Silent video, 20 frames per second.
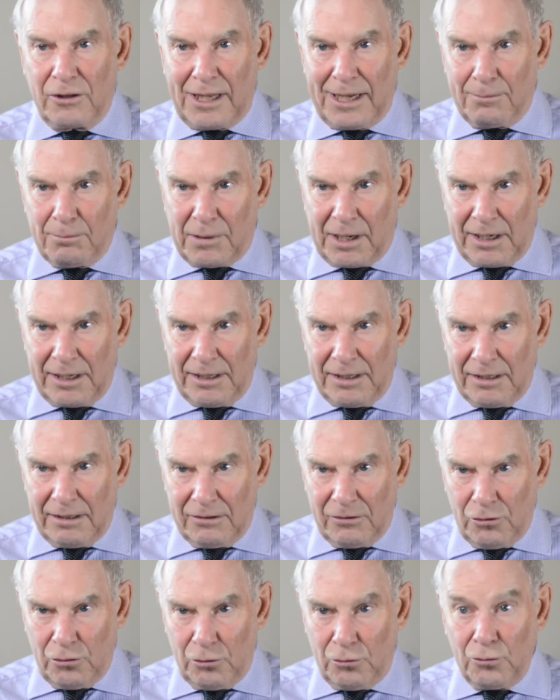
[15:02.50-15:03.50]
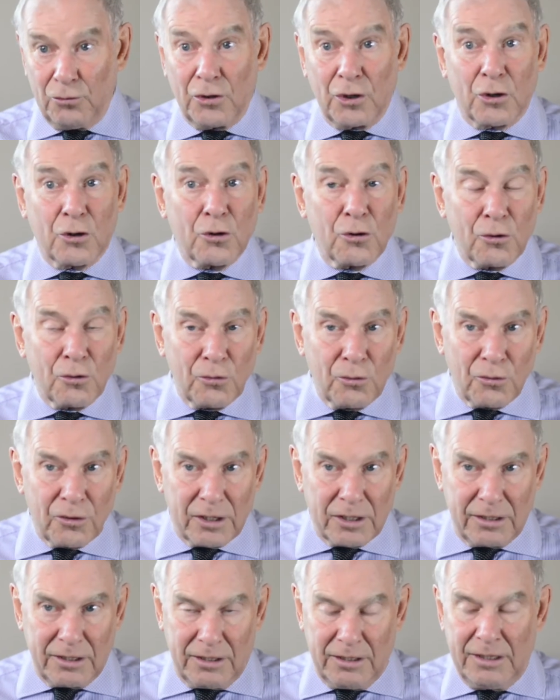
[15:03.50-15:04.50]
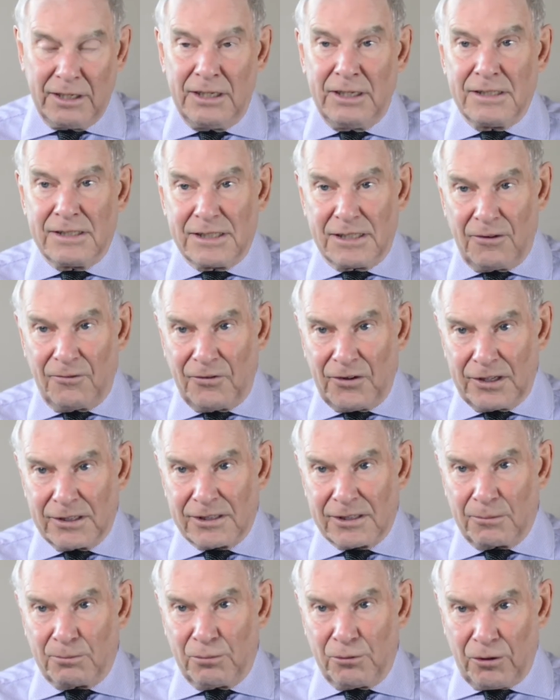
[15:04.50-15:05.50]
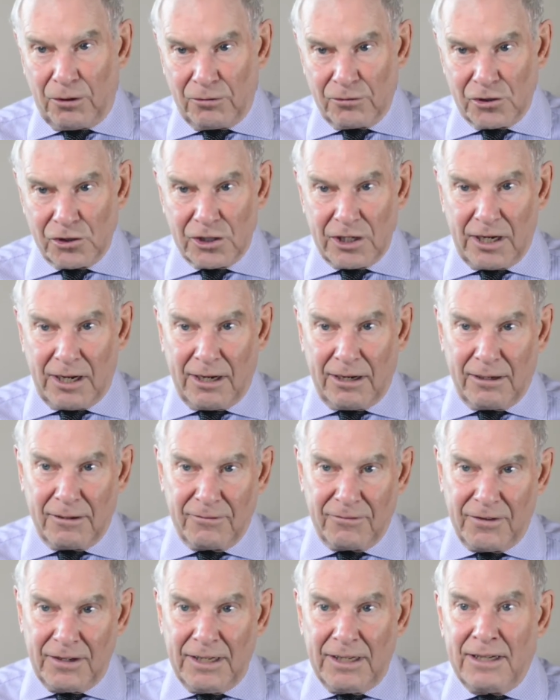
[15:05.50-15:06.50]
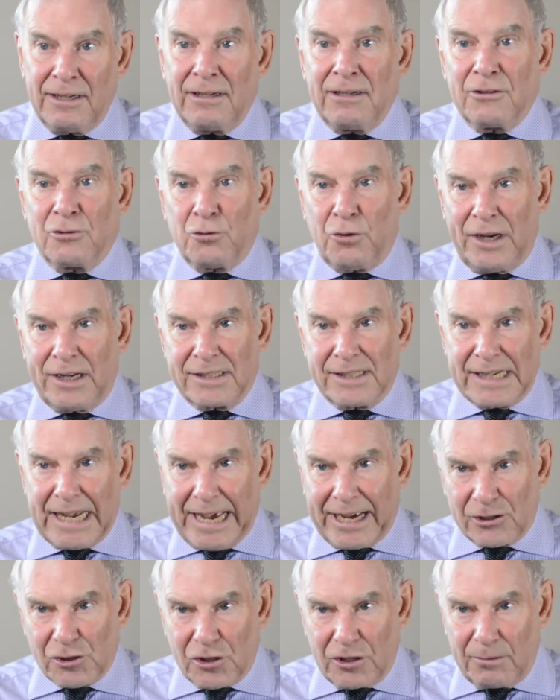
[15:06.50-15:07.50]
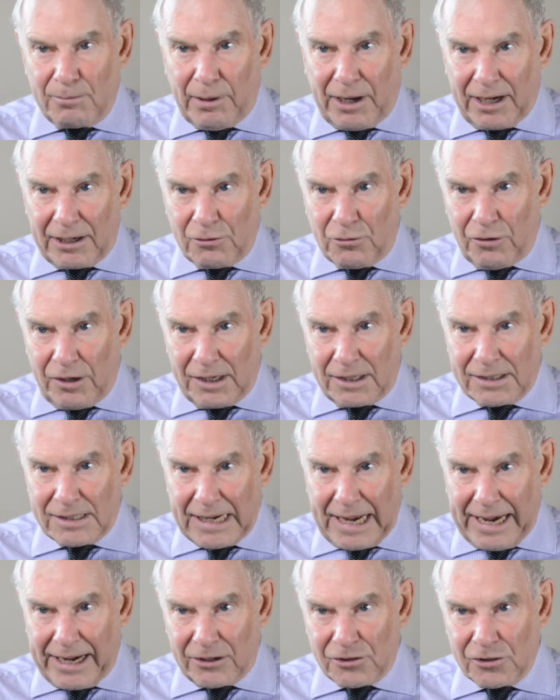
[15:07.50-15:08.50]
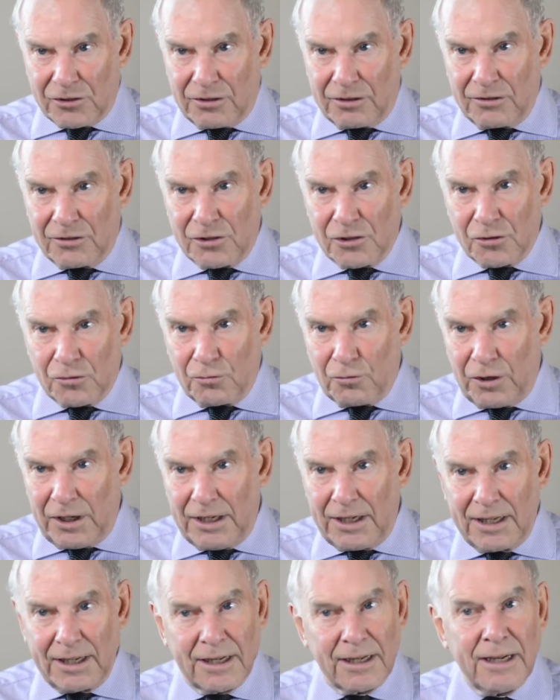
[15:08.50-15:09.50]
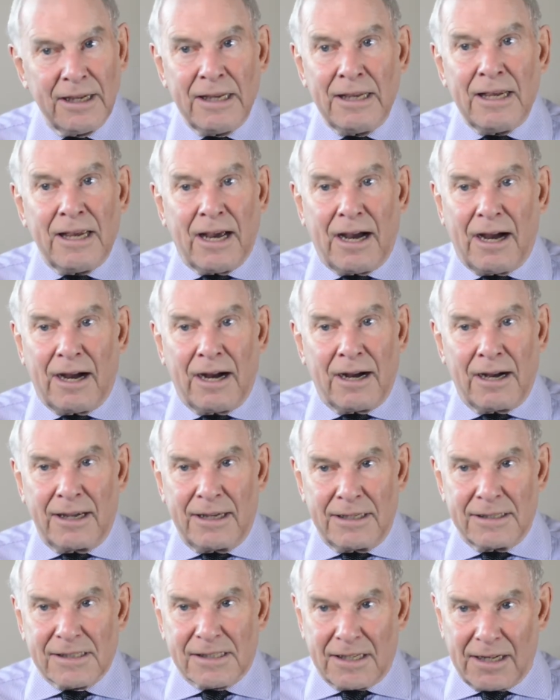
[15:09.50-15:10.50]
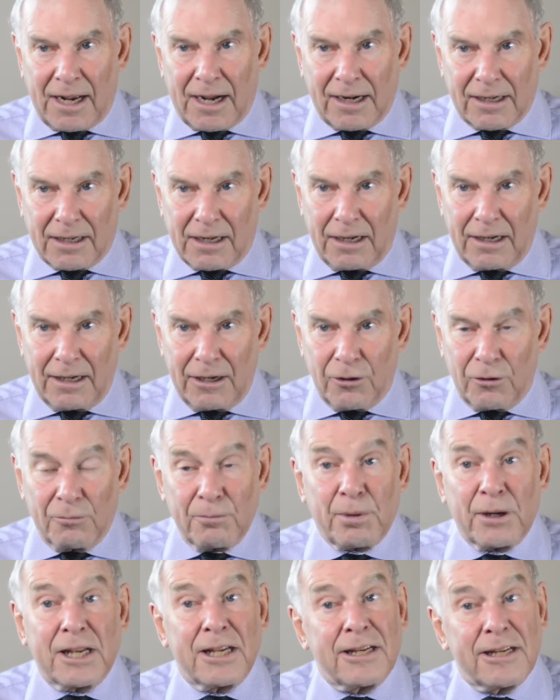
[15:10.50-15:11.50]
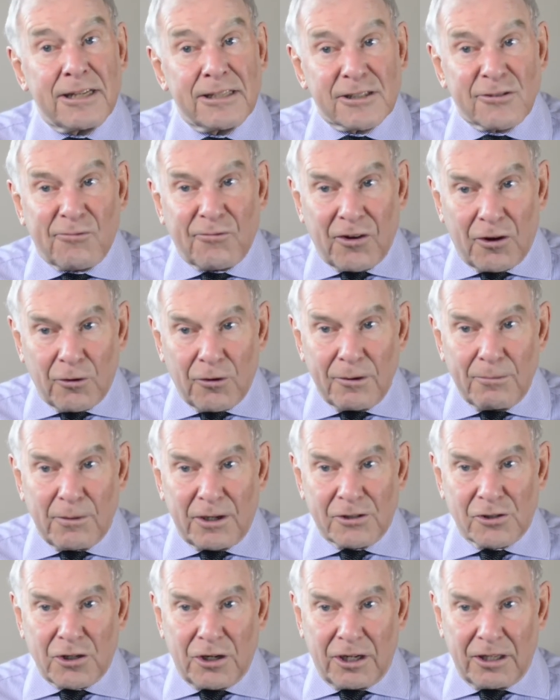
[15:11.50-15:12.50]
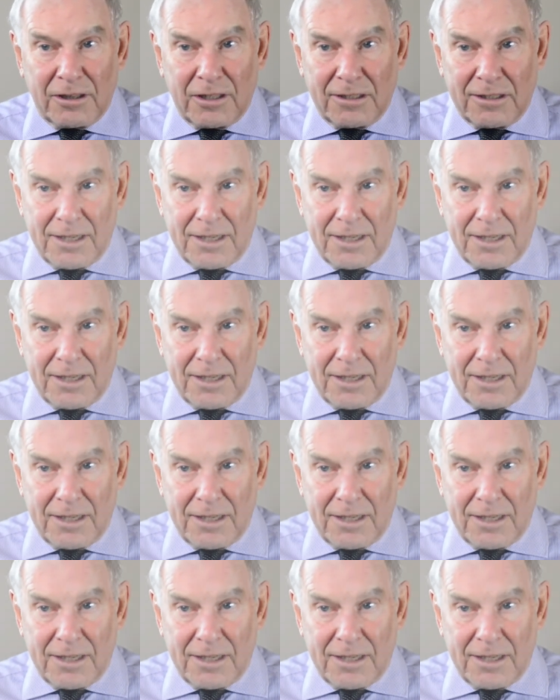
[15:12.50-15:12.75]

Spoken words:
they might do the current CFIUS approach of transaction by transaction screening is not clear. But it is very much on the